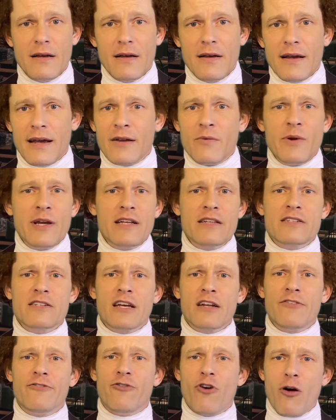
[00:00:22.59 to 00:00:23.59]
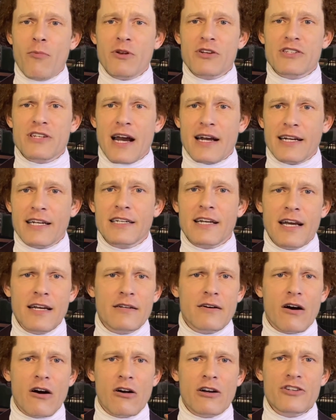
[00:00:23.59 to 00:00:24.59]
and we had set a formal signing date,
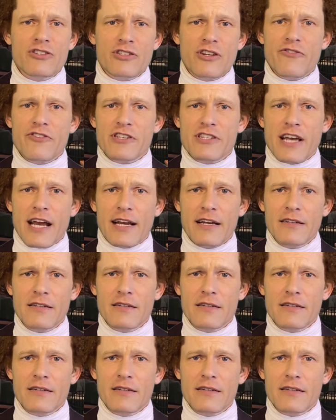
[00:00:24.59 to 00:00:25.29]
August the 2nd.